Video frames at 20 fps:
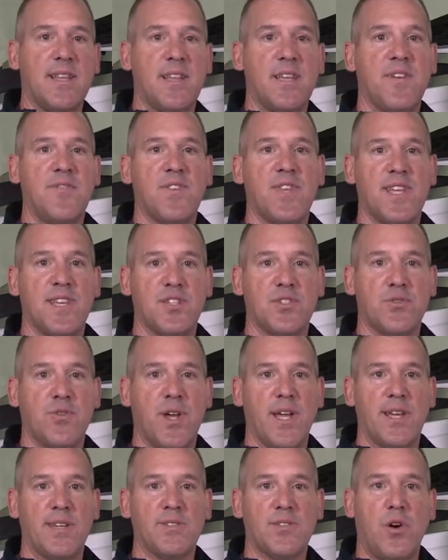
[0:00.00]
the lifting
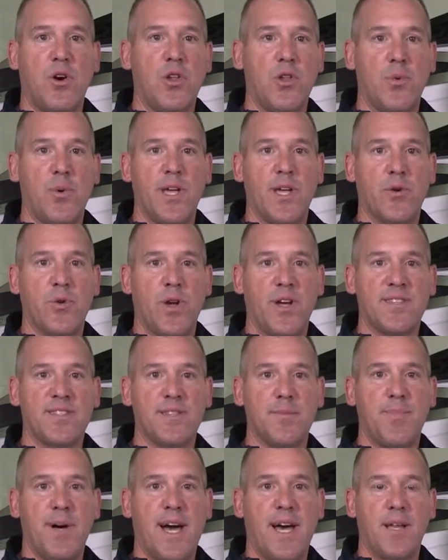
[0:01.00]
strakes all the way across
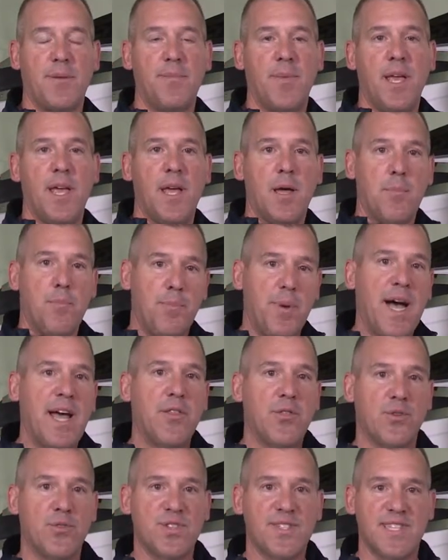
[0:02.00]
the bottom
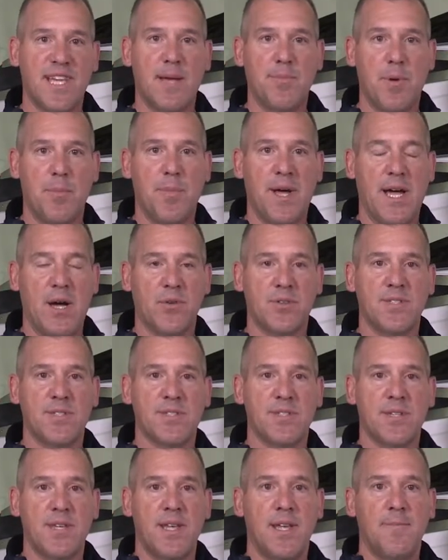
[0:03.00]
by those same
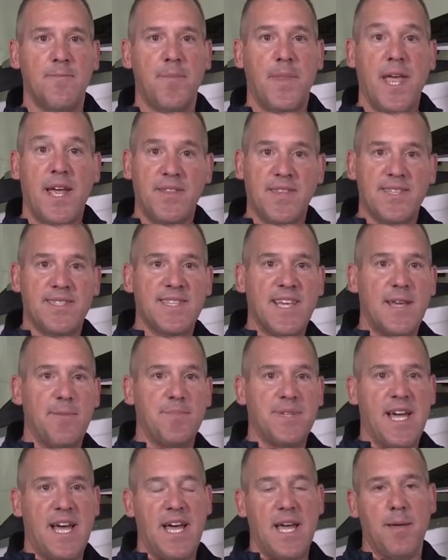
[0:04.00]
amounts. At the
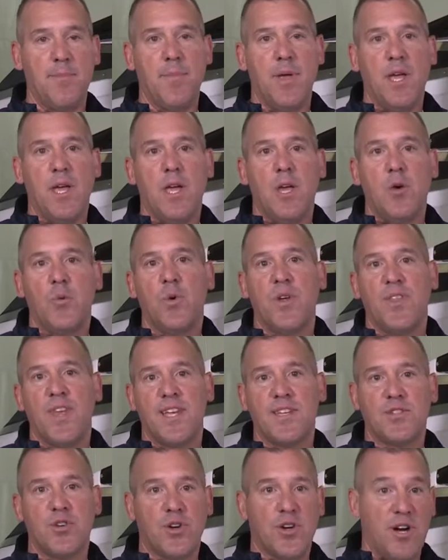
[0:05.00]
same time, we
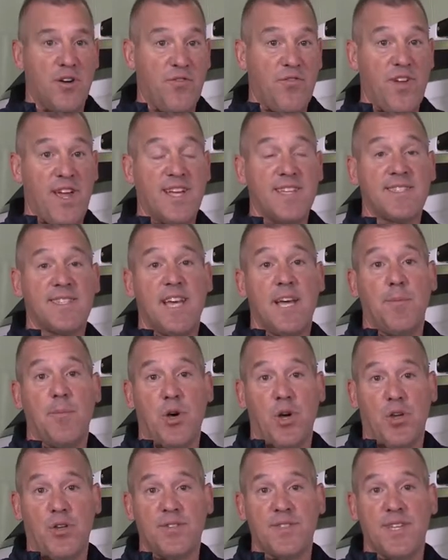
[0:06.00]
then took our fast tab
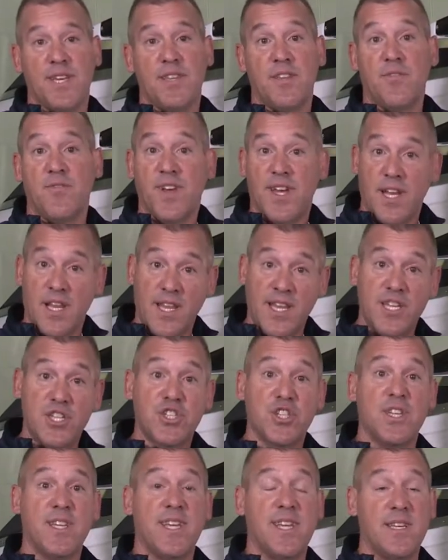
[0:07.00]
hulls and the
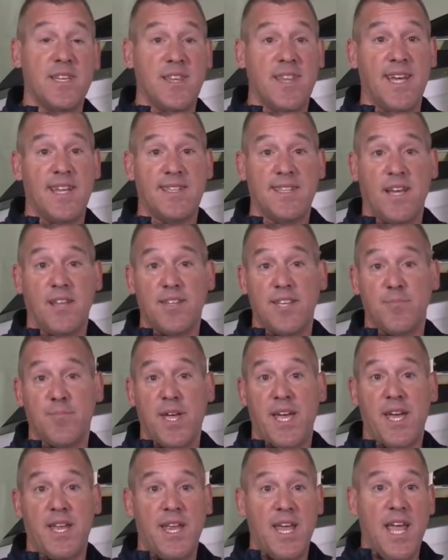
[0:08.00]
ventilation into that delta
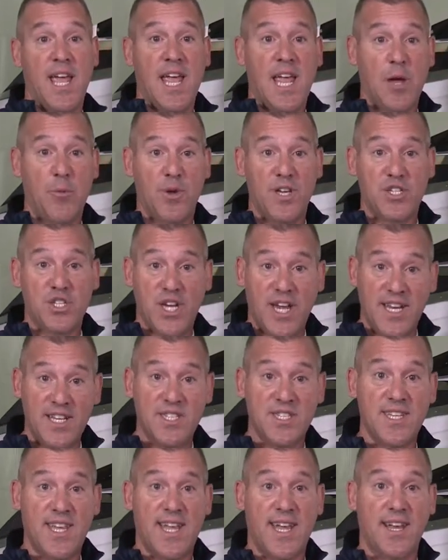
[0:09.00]
pad and we
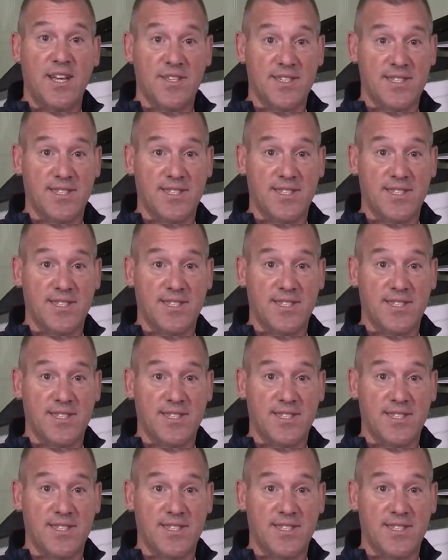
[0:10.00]
changed the angle